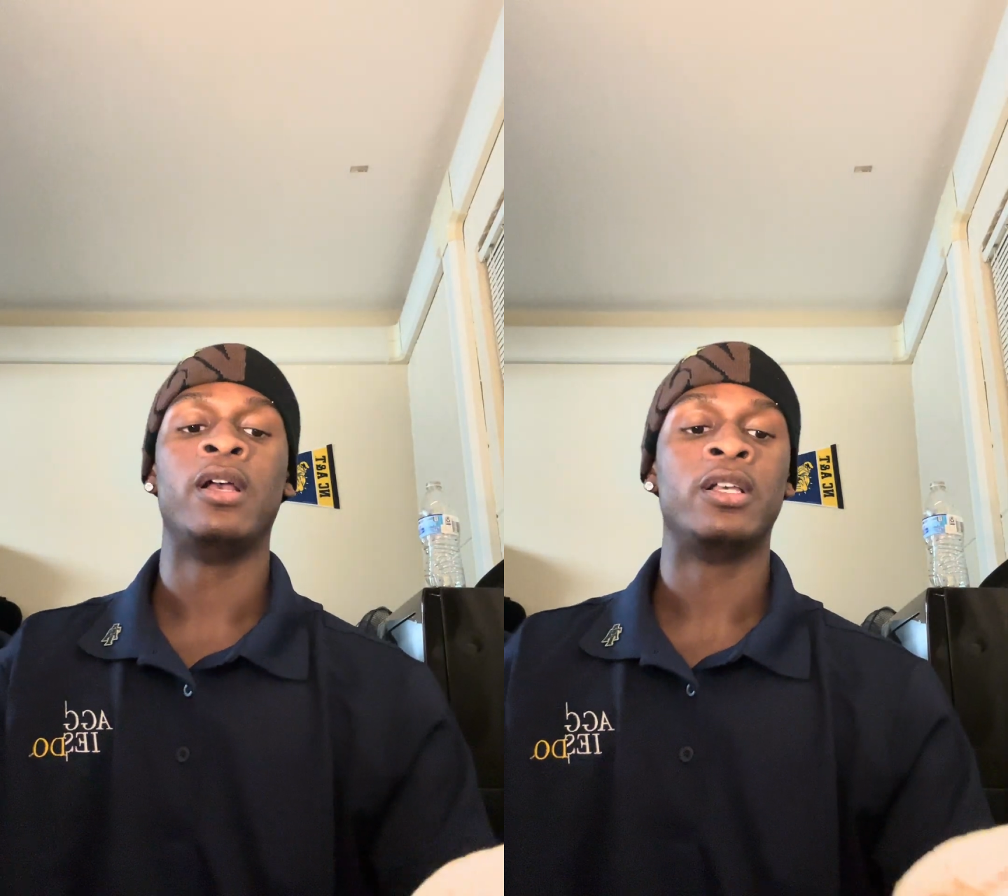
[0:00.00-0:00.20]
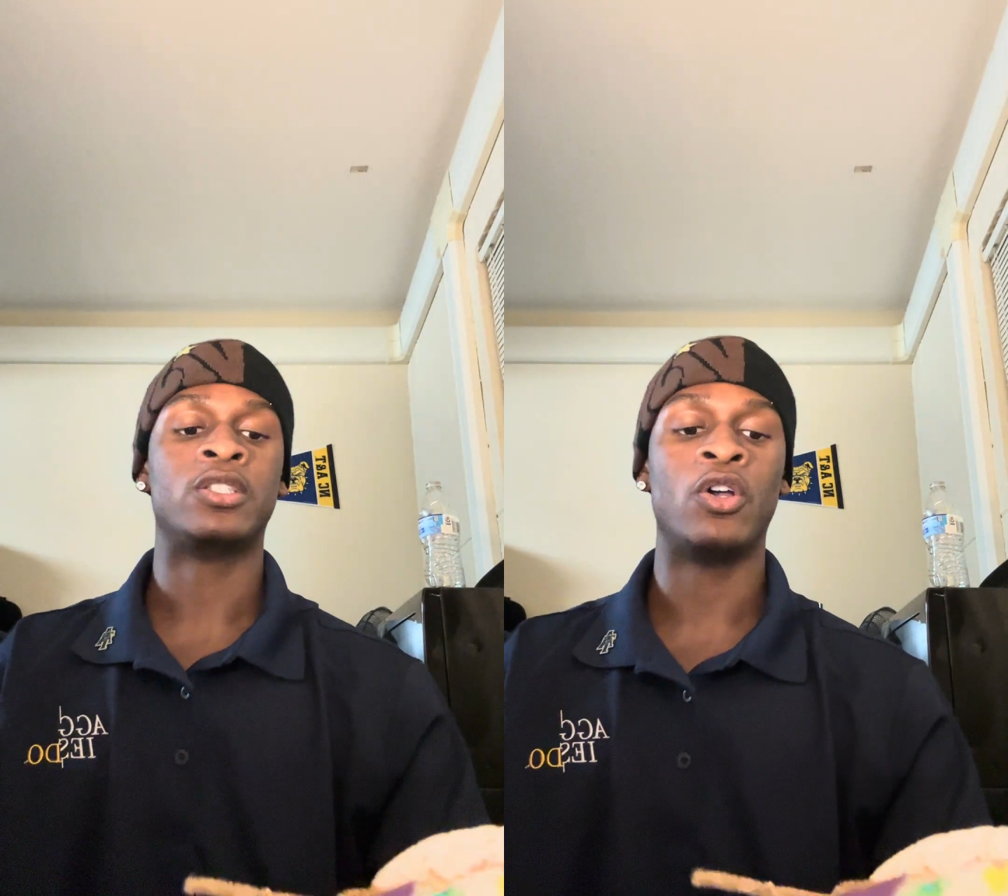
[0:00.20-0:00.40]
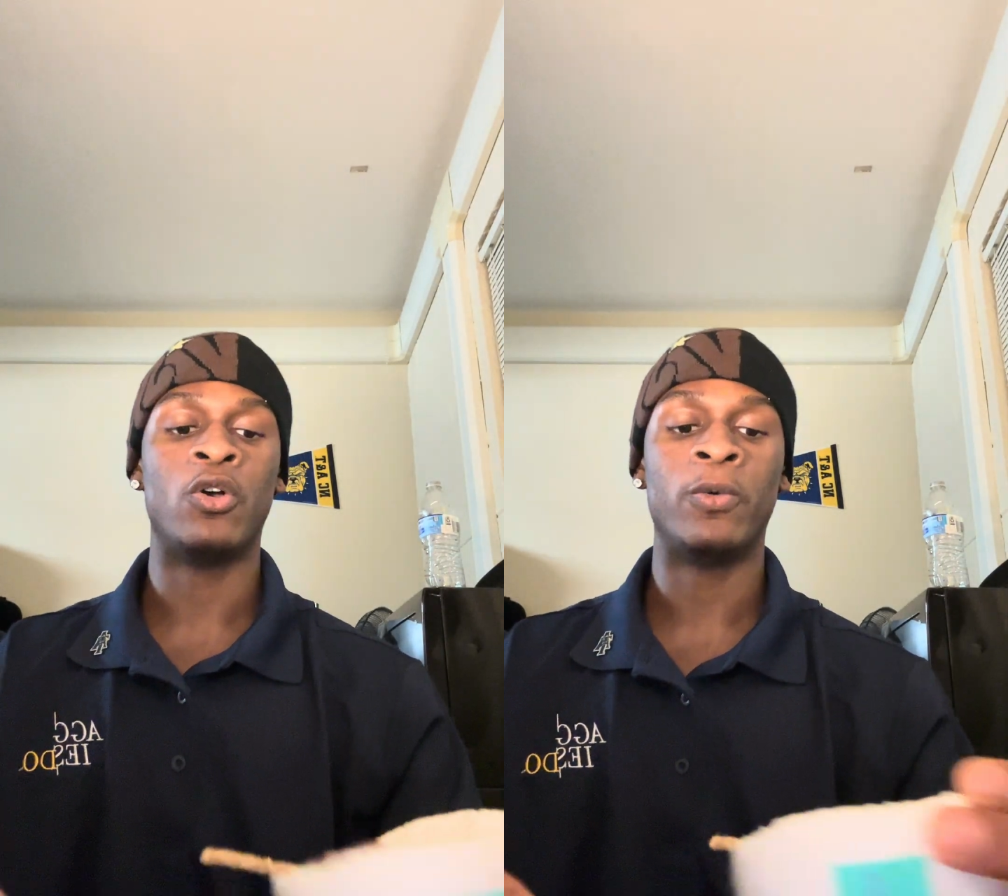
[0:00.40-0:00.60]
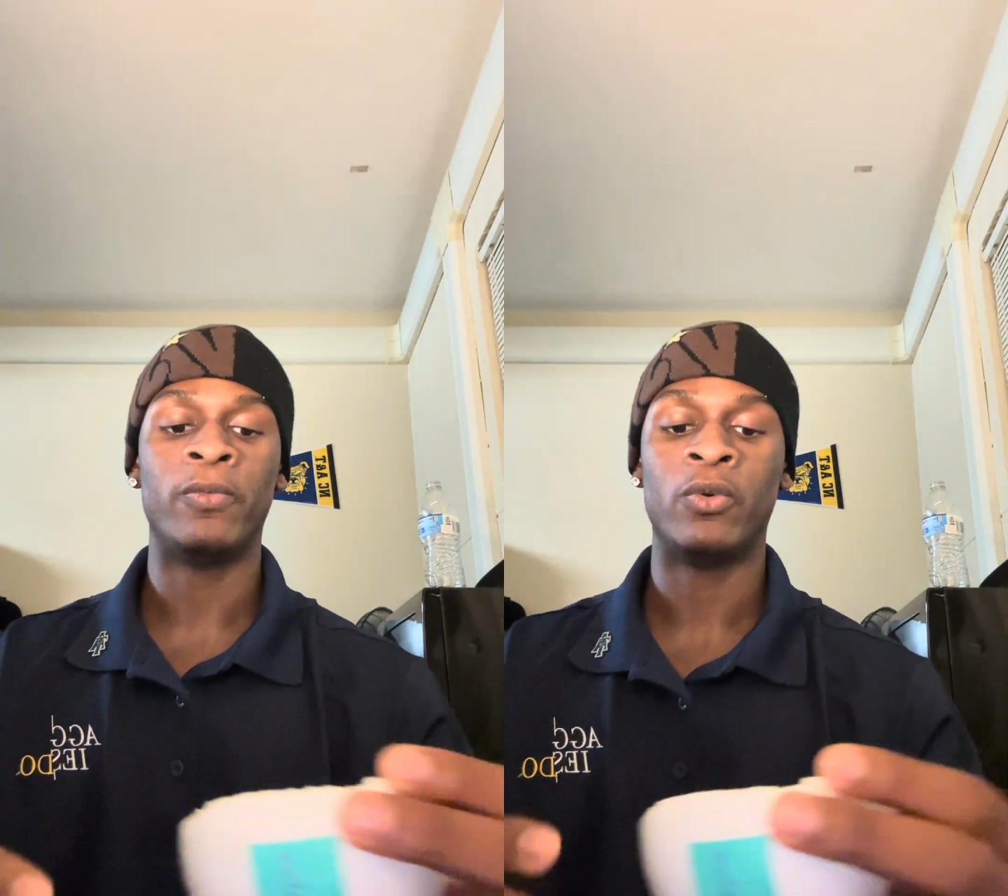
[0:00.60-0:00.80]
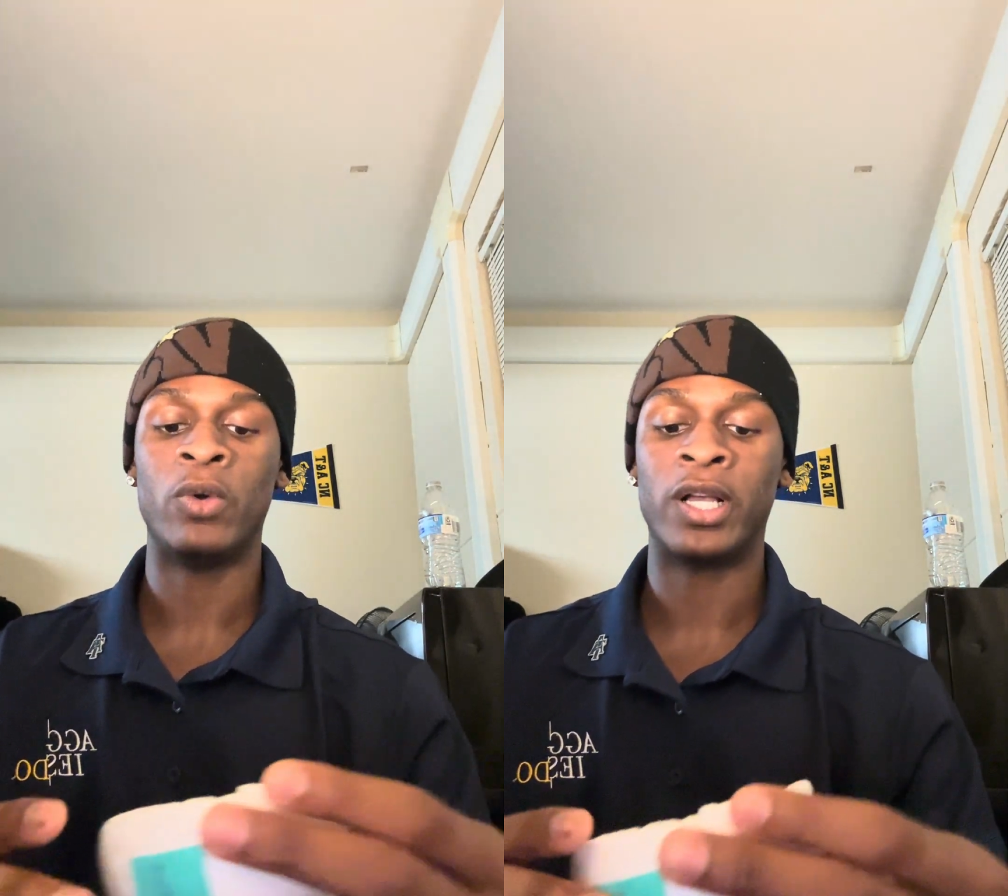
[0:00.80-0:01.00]
So
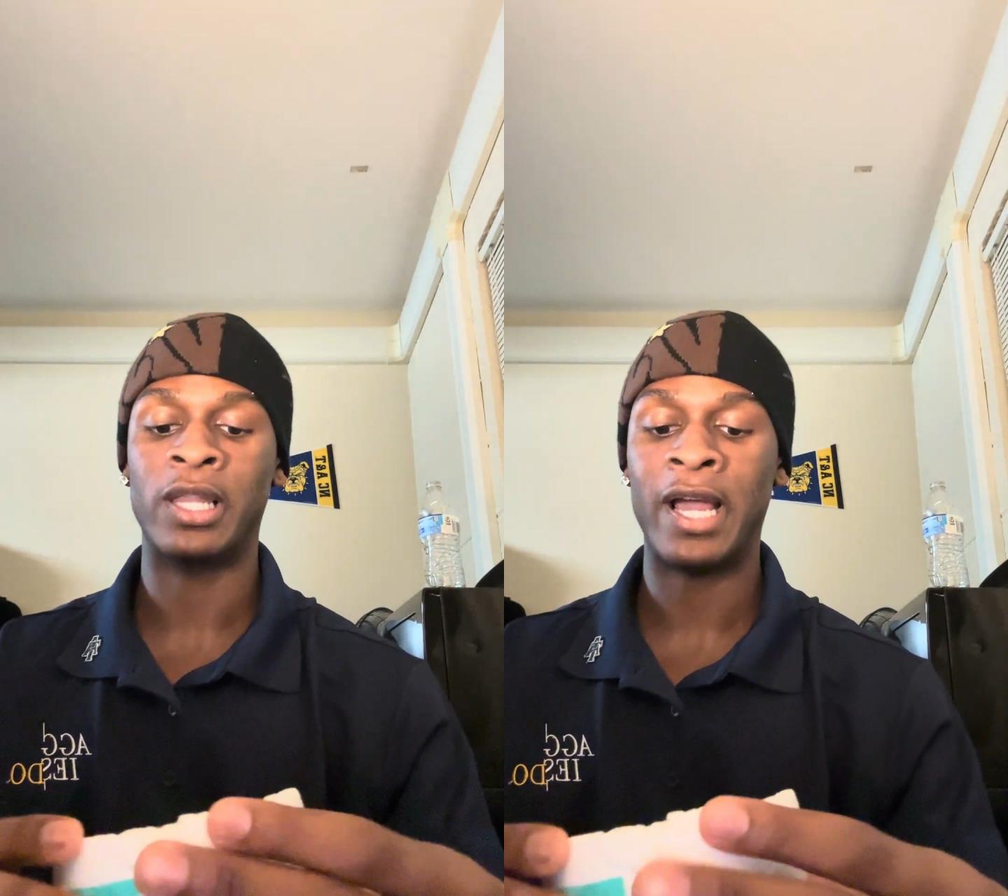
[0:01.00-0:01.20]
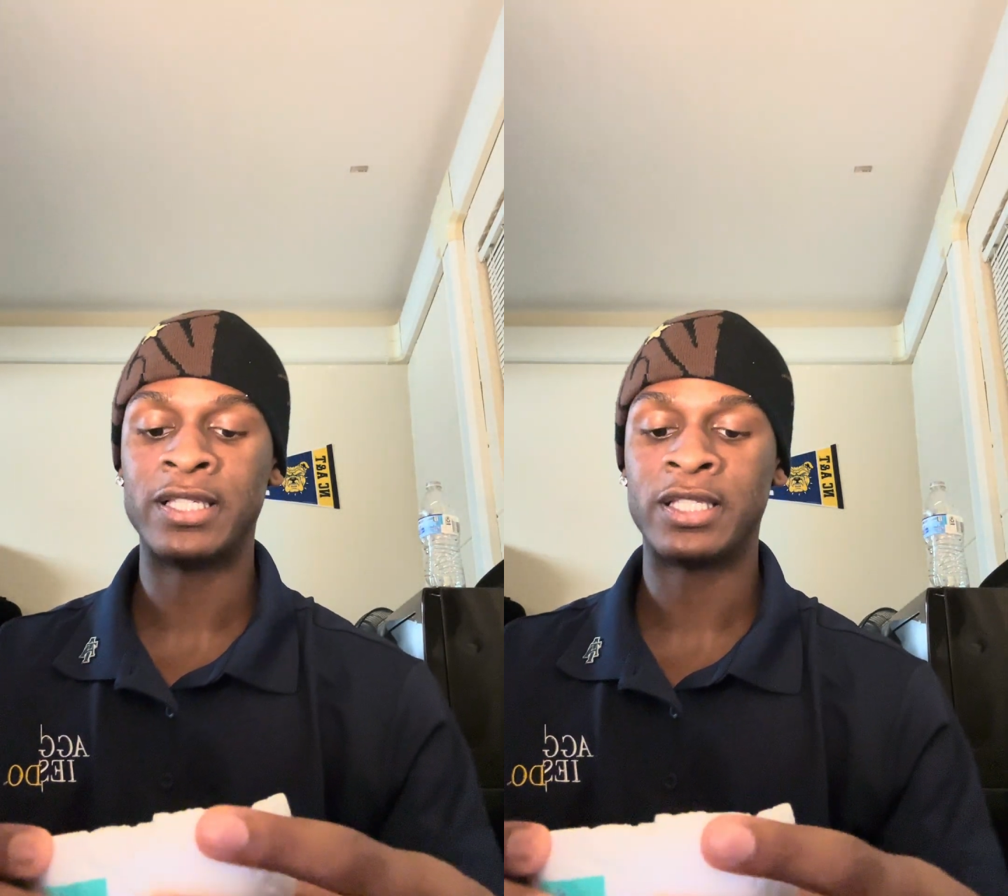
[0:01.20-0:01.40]
what what